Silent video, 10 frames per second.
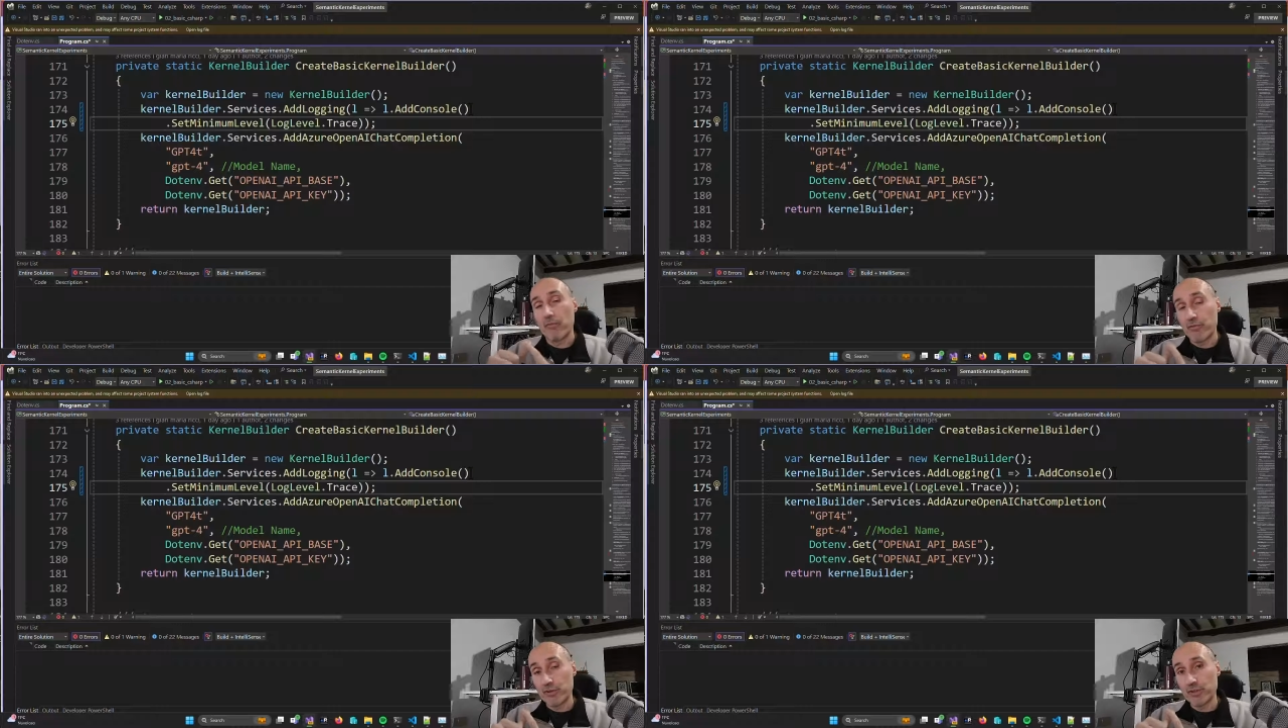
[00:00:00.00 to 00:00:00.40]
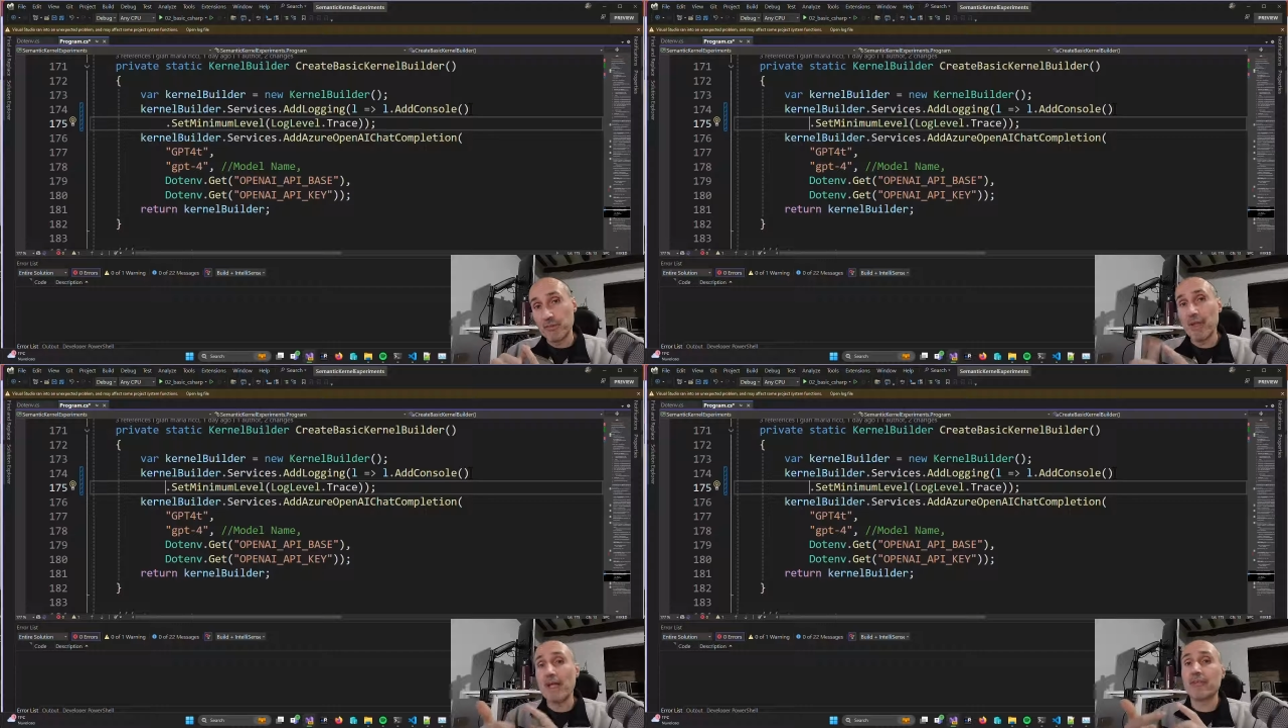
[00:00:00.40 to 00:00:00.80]
First the
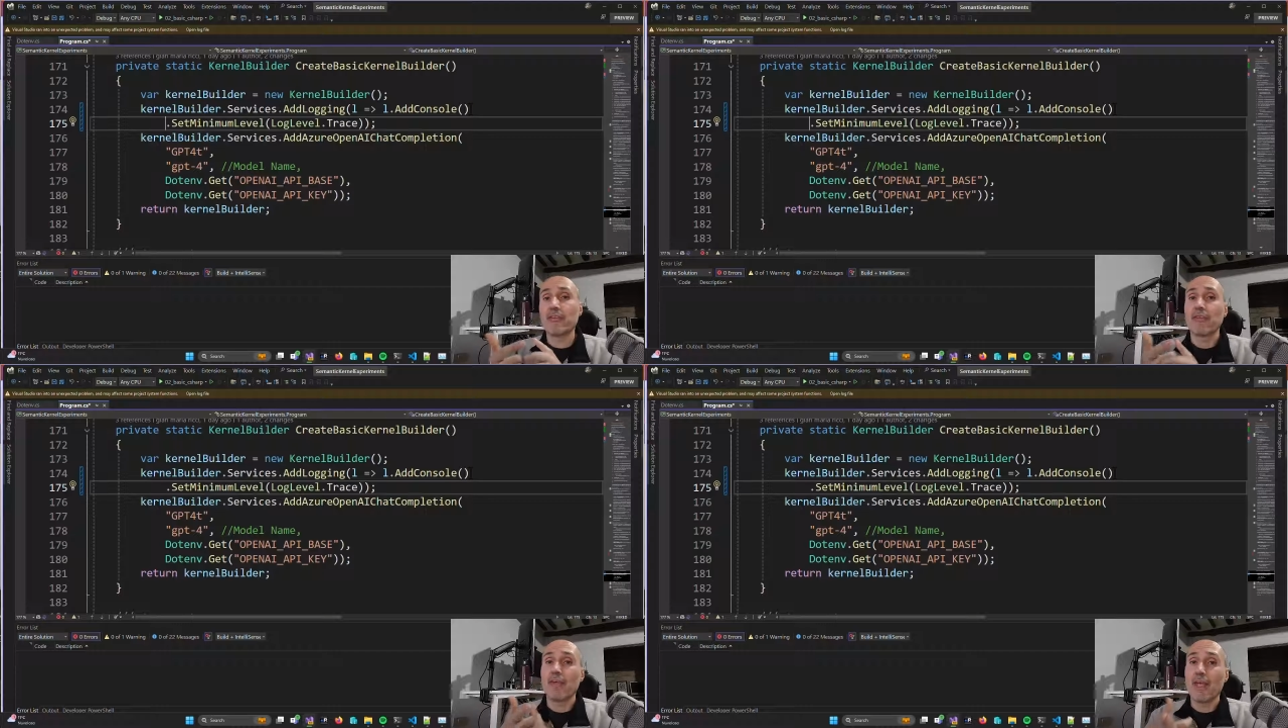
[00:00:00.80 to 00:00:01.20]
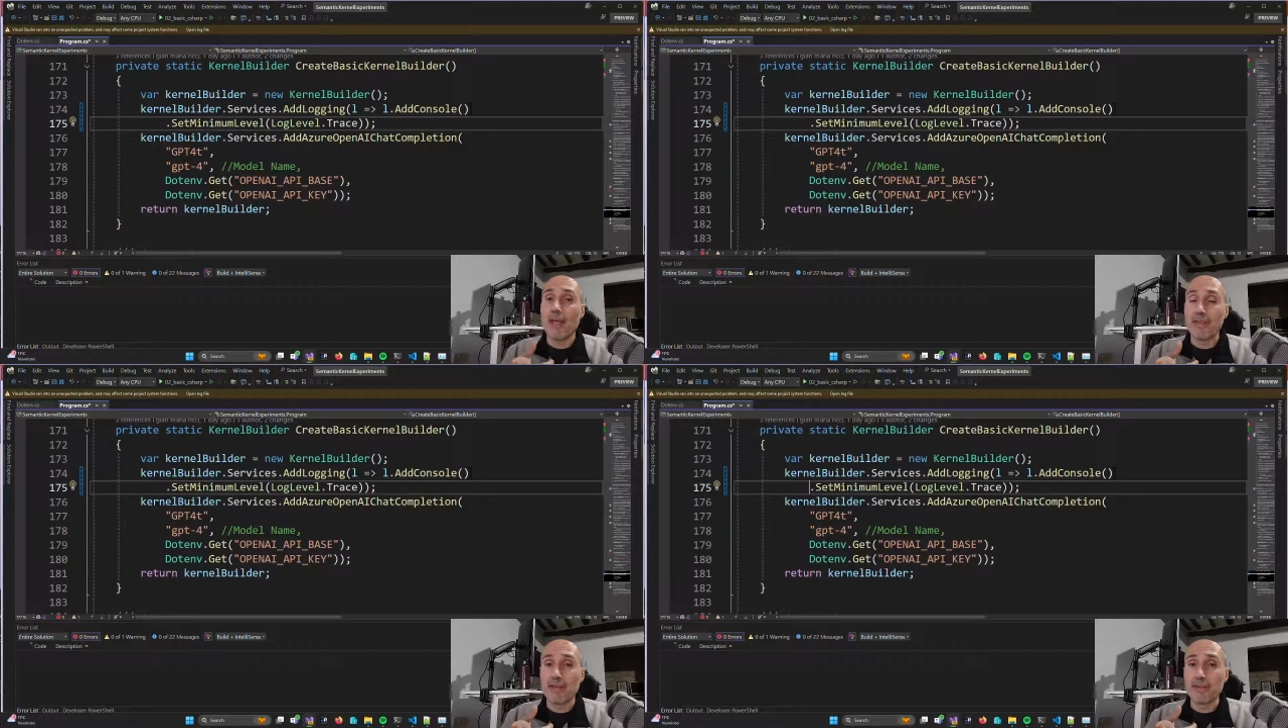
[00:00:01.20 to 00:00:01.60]
base,
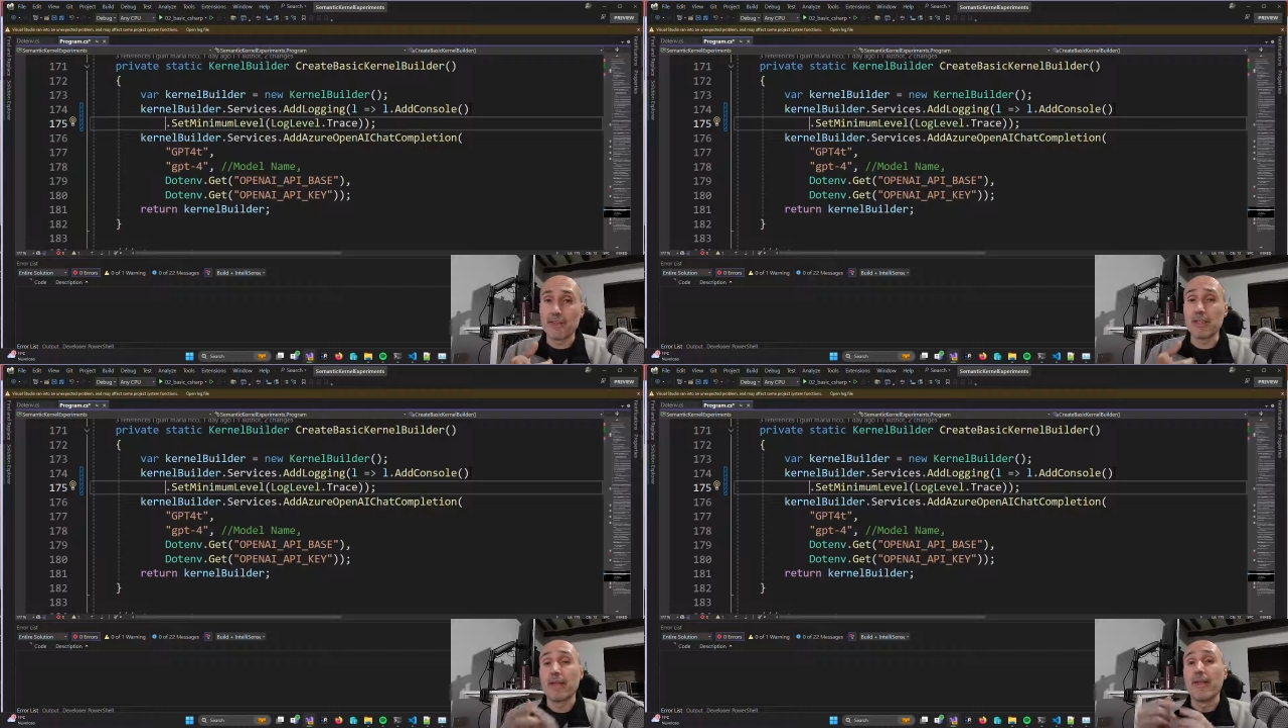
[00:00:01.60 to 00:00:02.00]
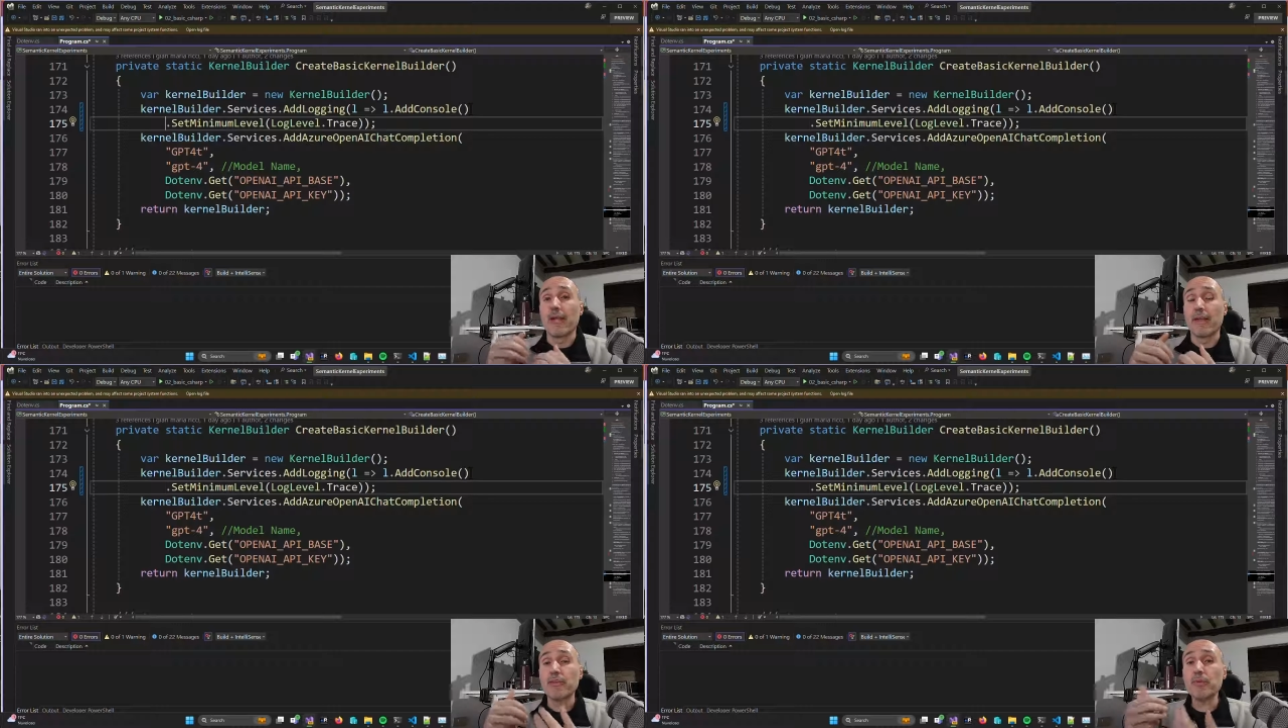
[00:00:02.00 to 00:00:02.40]
and then the key.
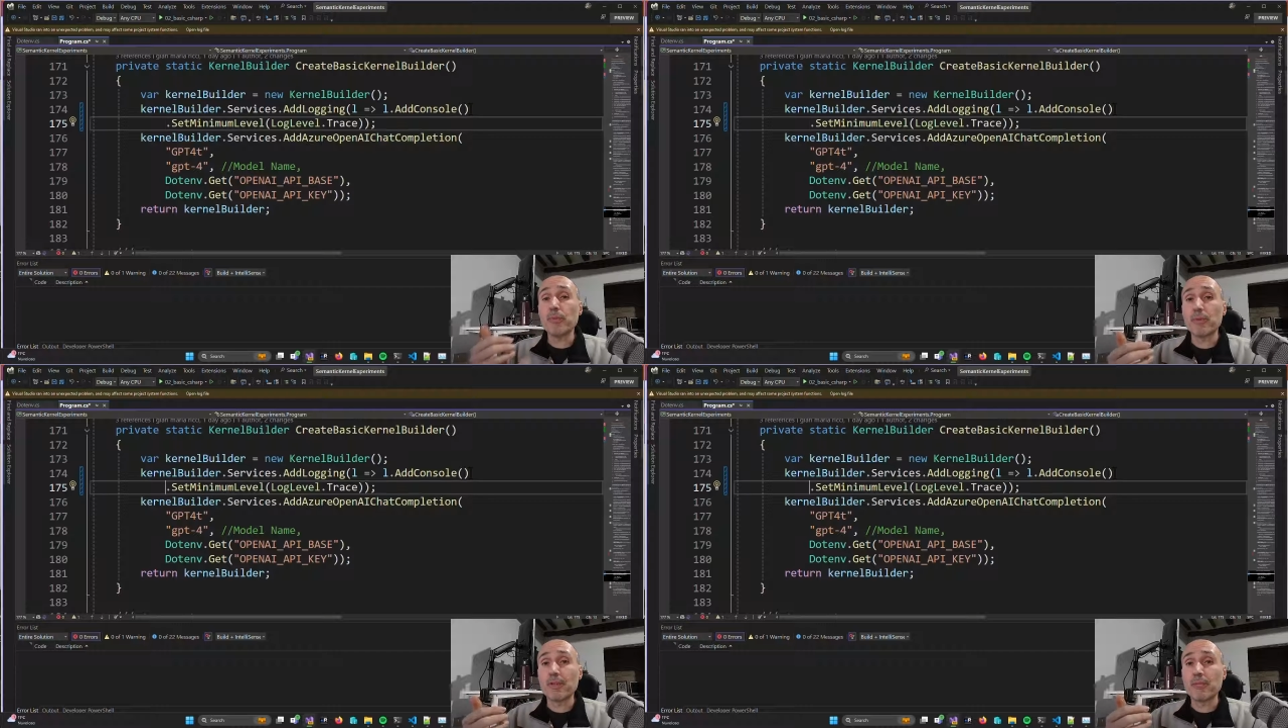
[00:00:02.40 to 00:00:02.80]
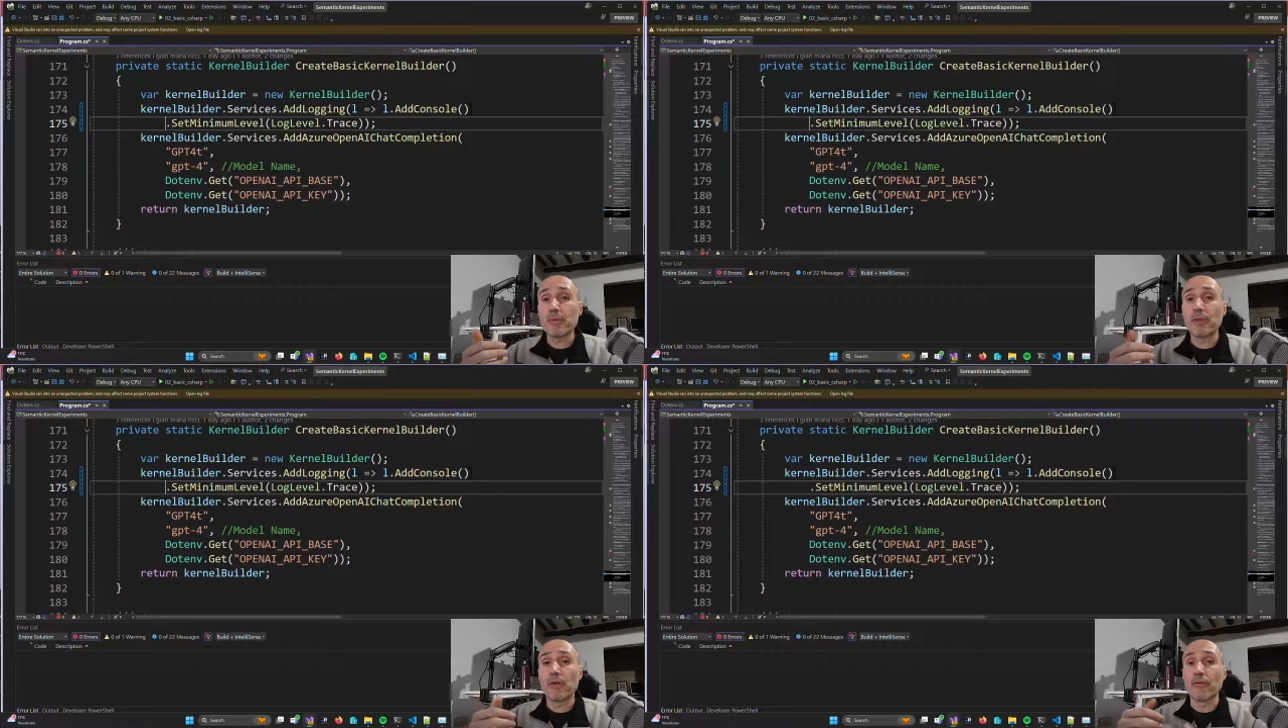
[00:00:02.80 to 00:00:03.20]
And that's important
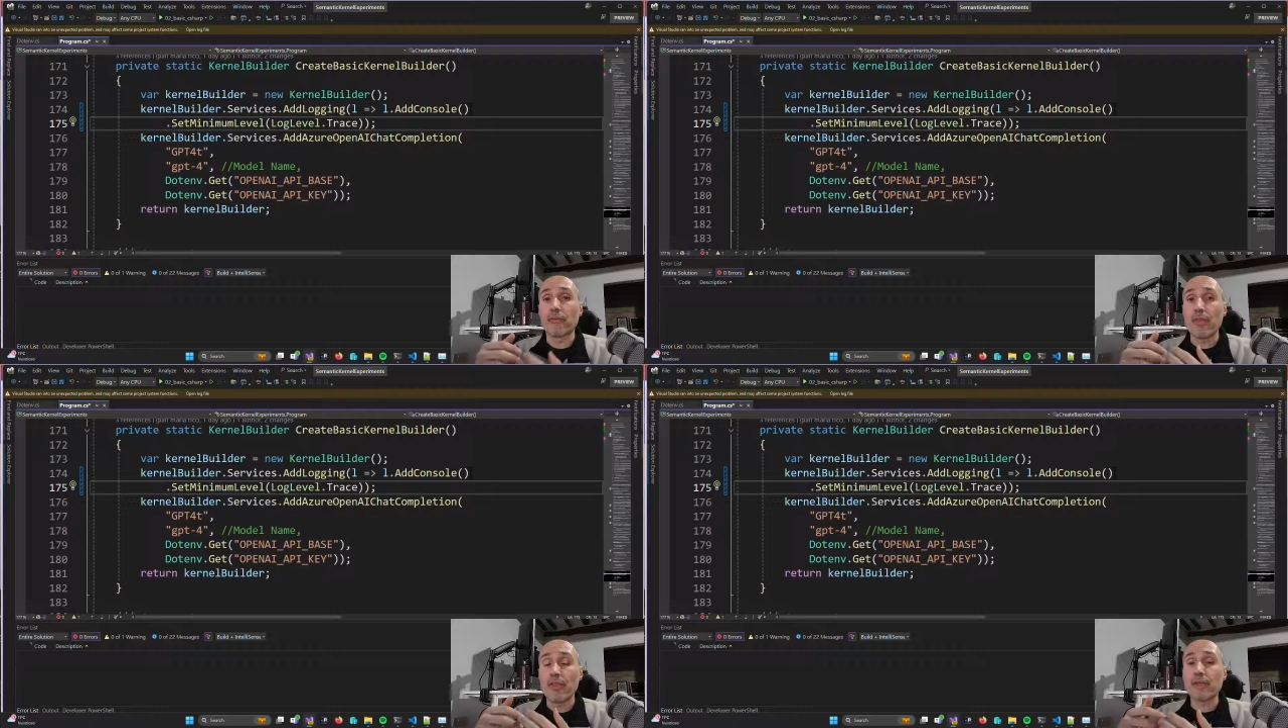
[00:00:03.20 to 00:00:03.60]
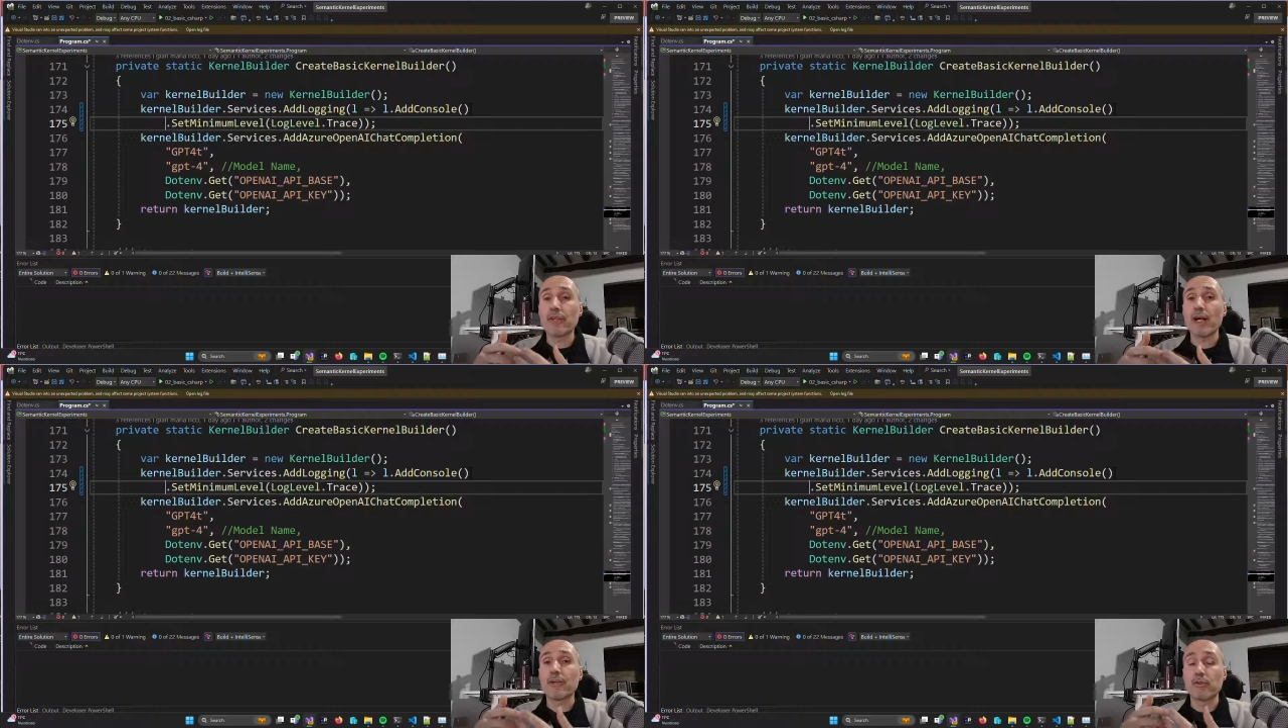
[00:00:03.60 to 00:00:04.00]
because these are the